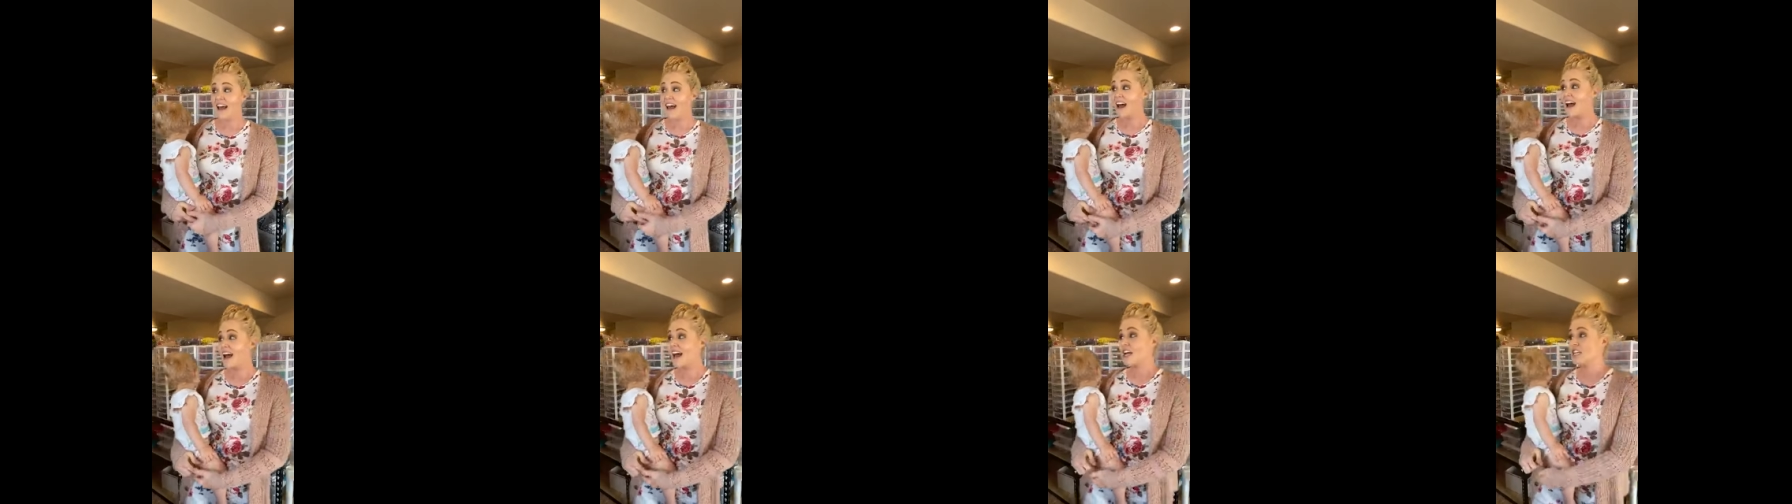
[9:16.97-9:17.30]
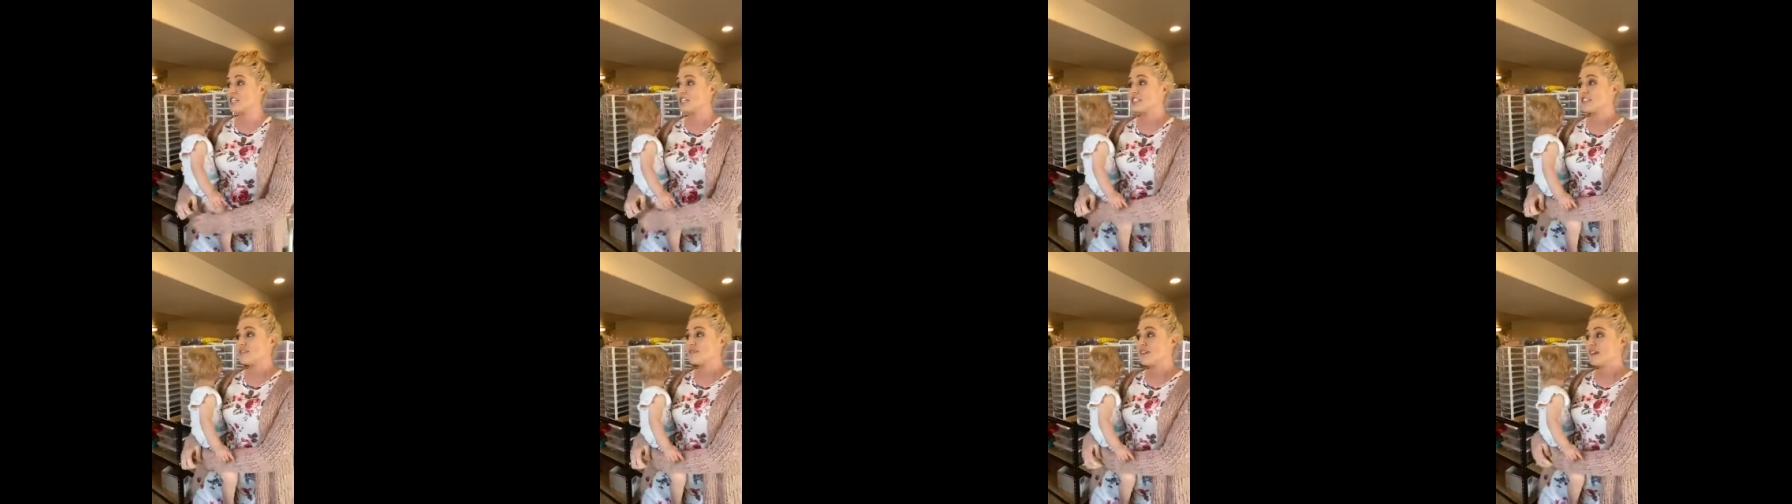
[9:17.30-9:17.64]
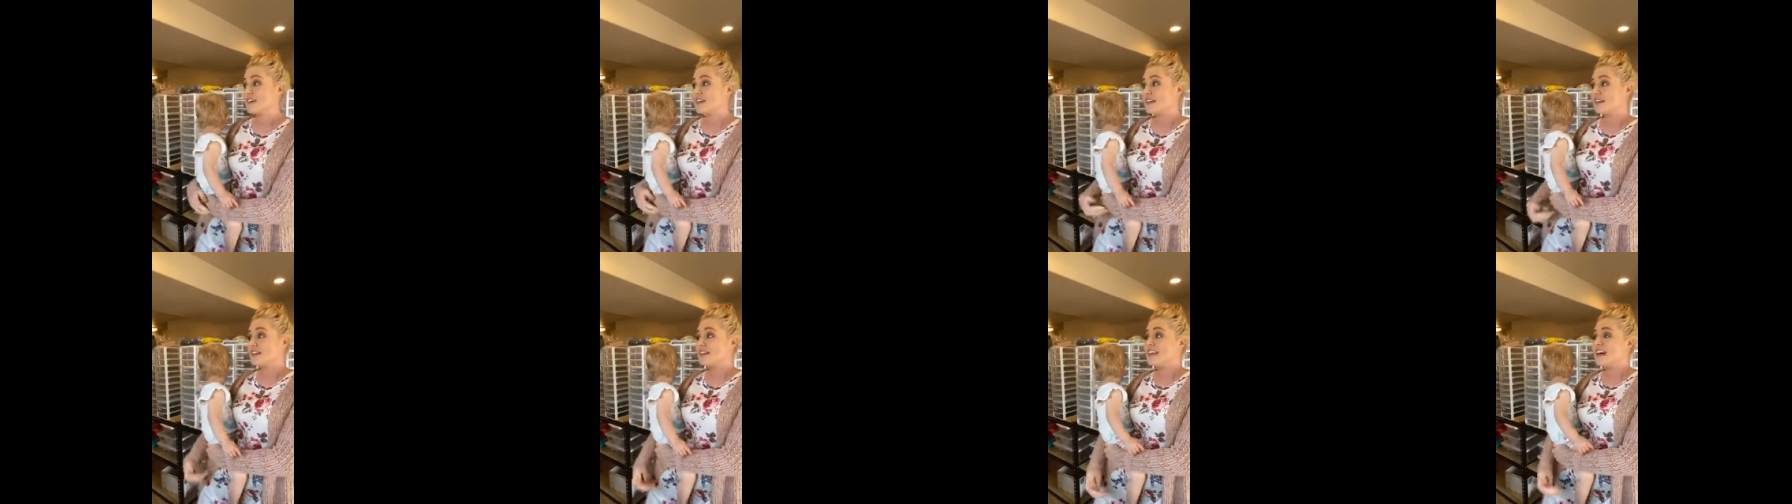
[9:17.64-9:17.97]
I just
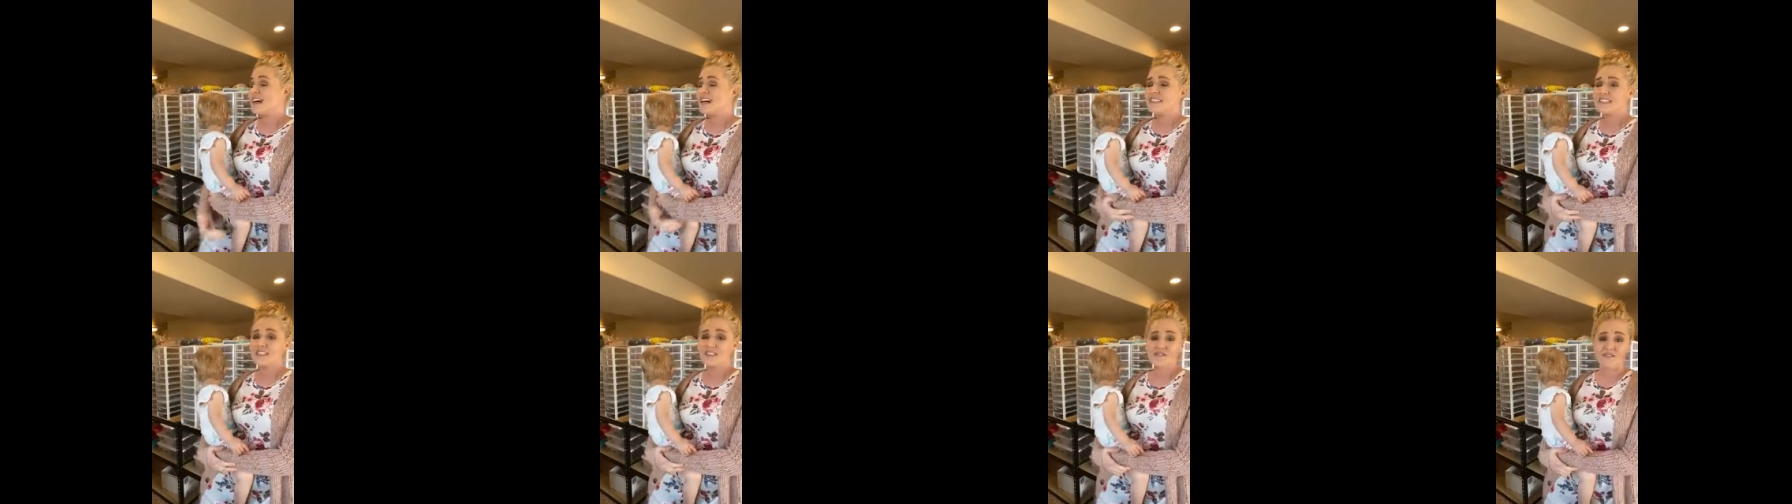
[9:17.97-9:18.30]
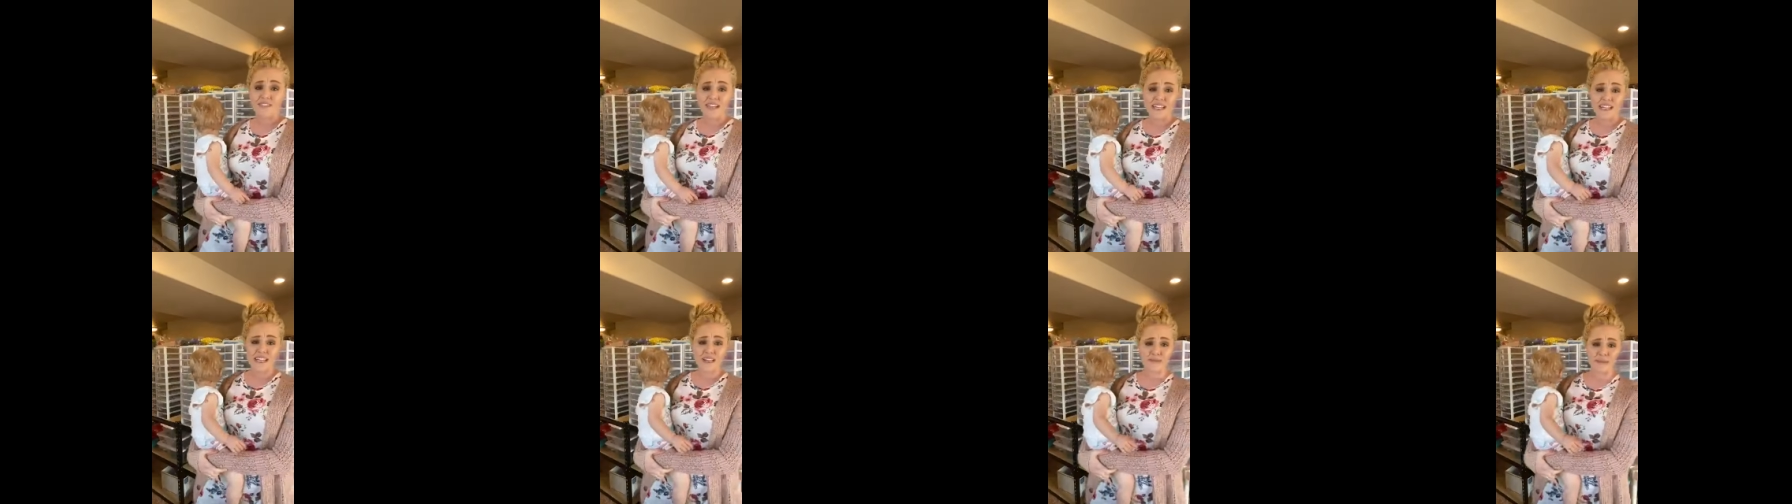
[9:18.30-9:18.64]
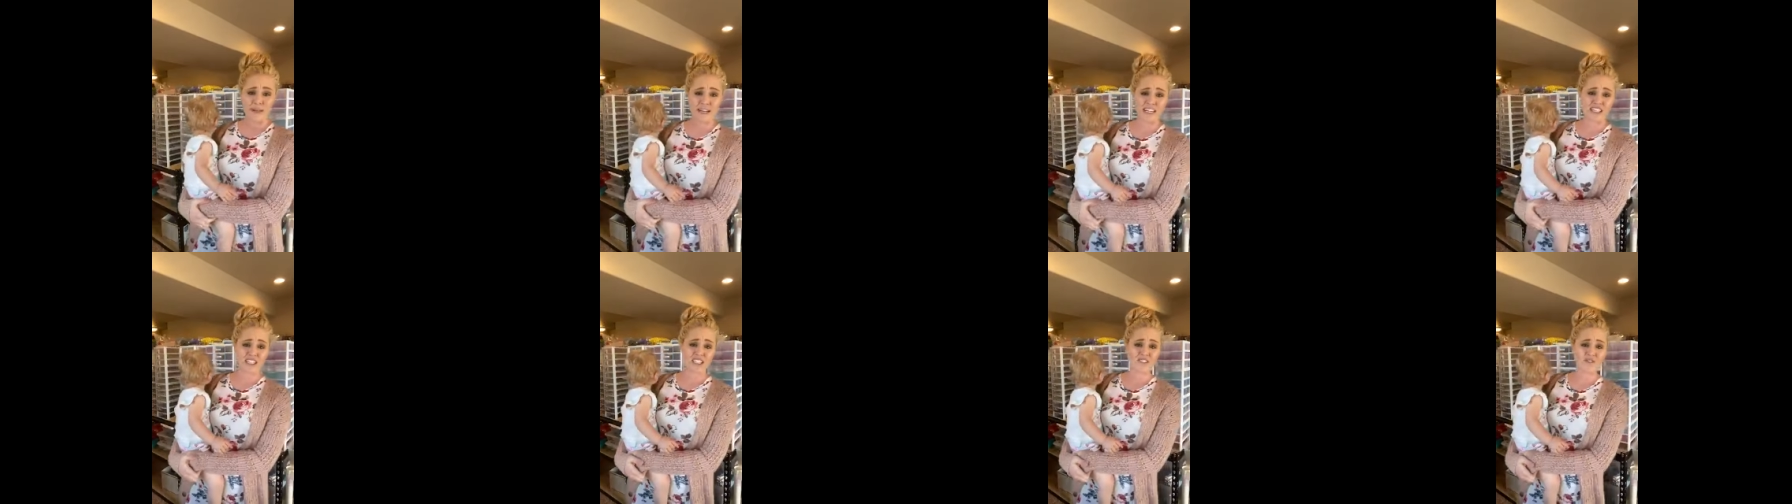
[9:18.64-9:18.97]
feel not defeated, but
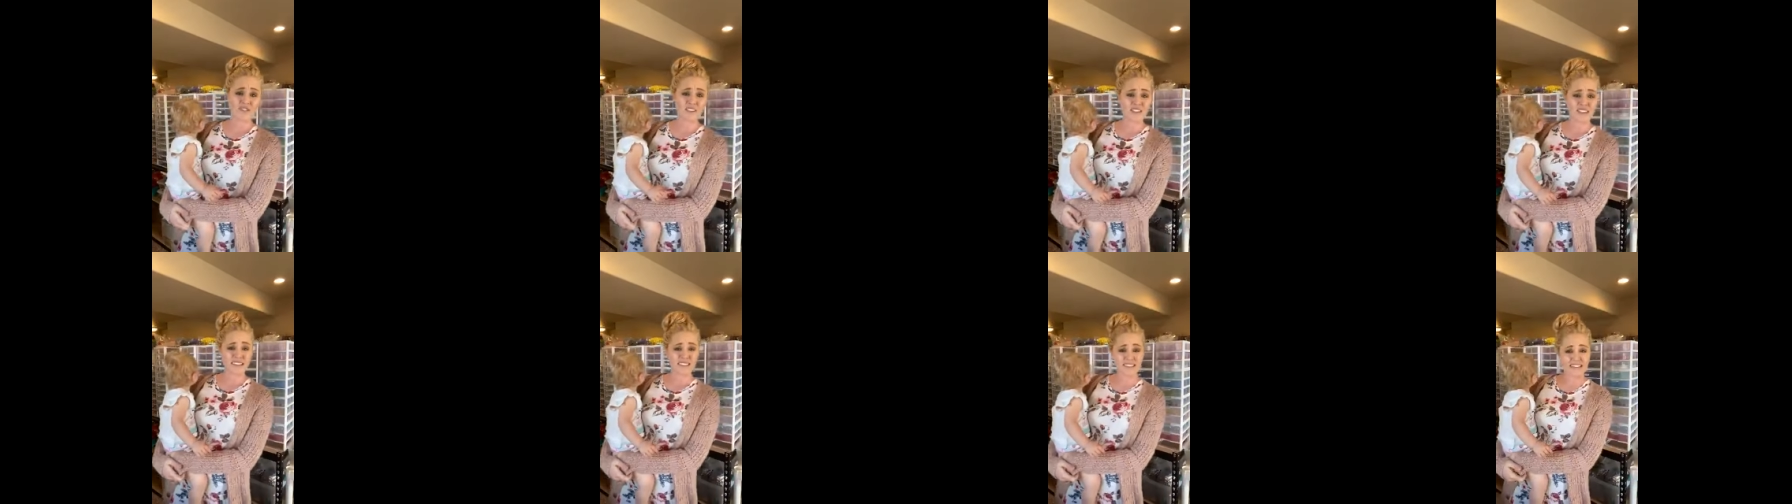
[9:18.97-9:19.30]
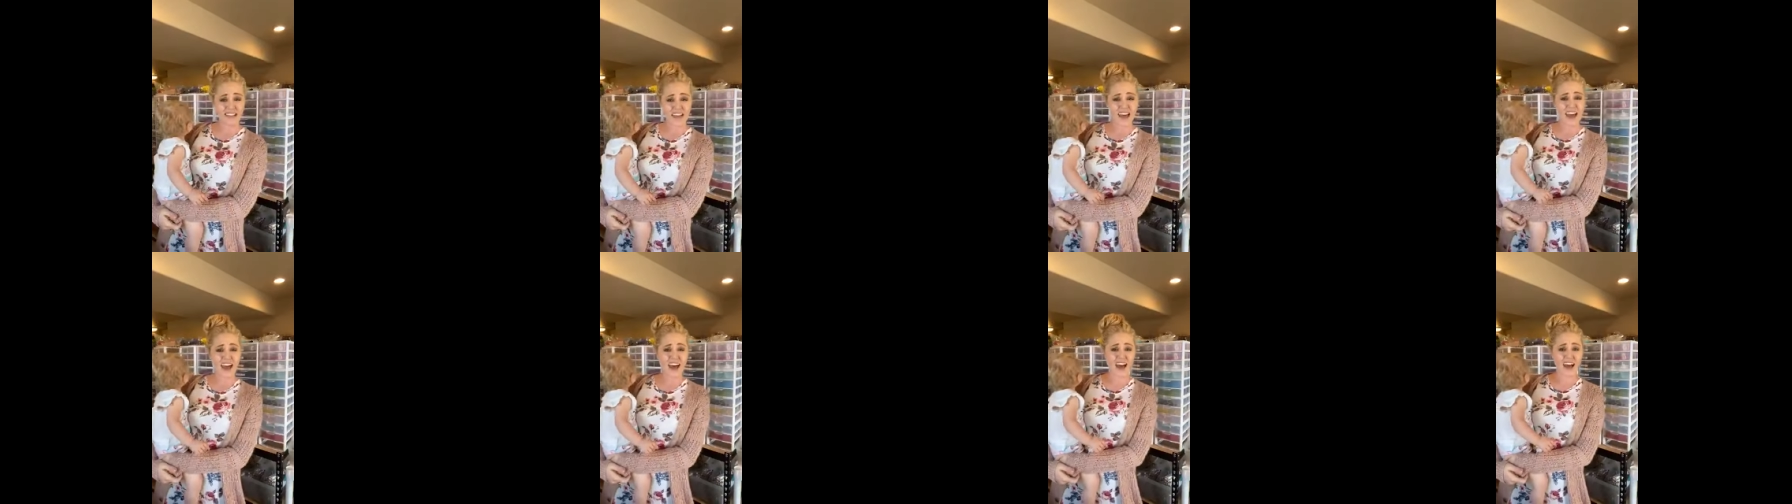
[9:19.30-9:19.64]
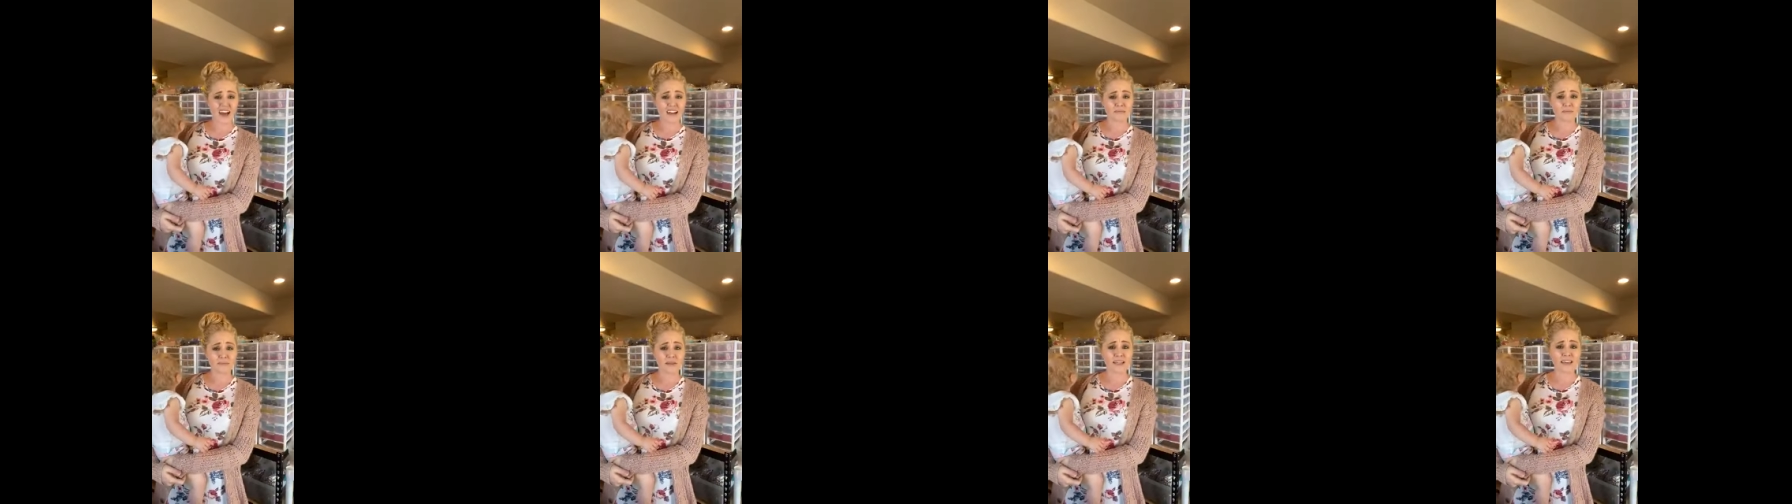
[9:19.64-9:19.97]
I just feel
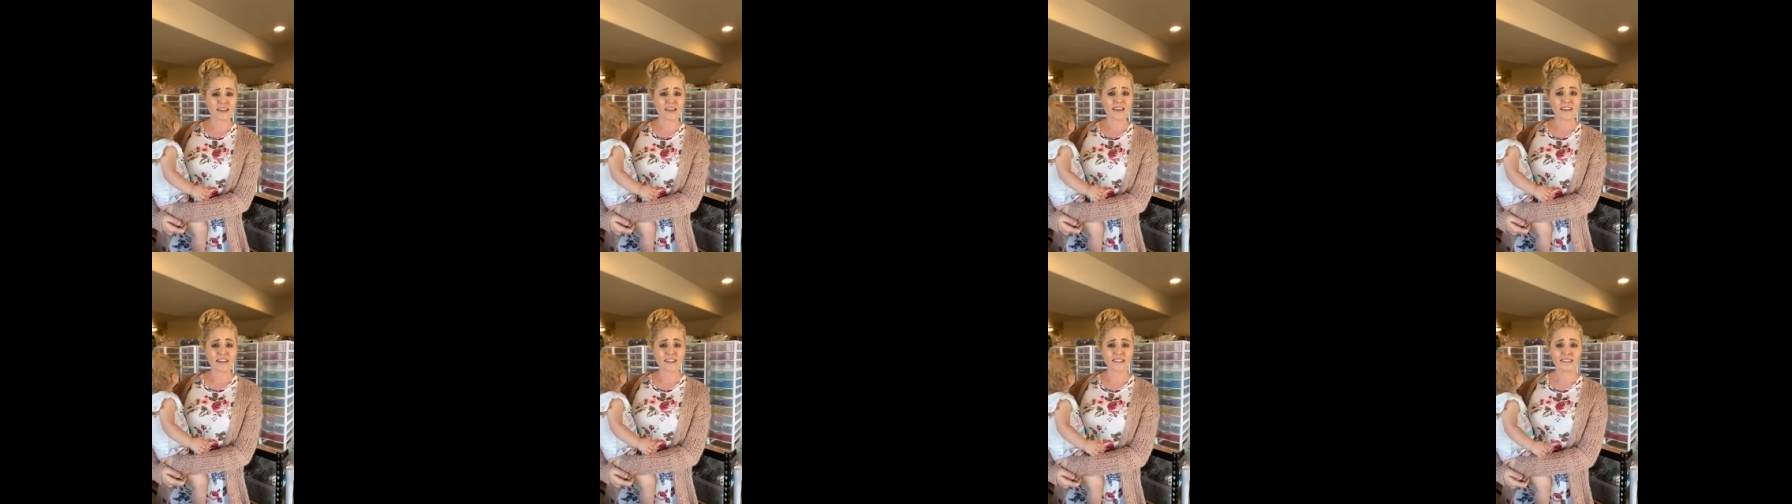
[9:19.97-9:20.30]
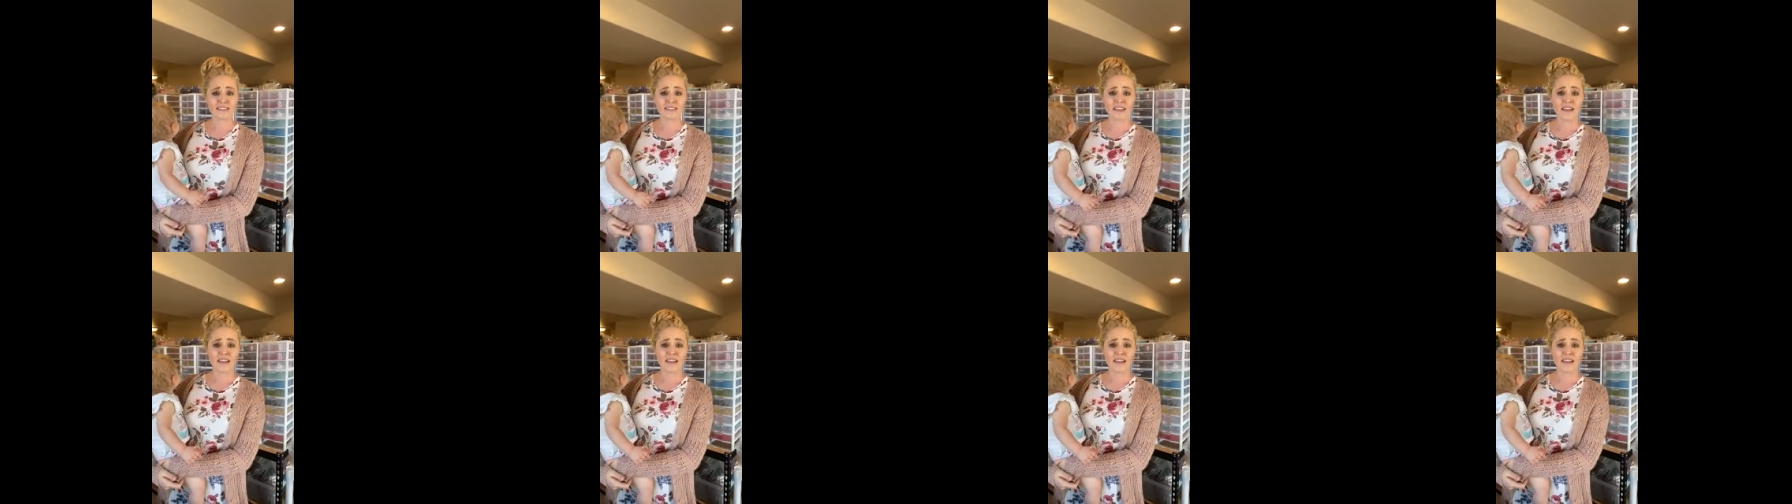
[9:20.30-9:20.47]
sad because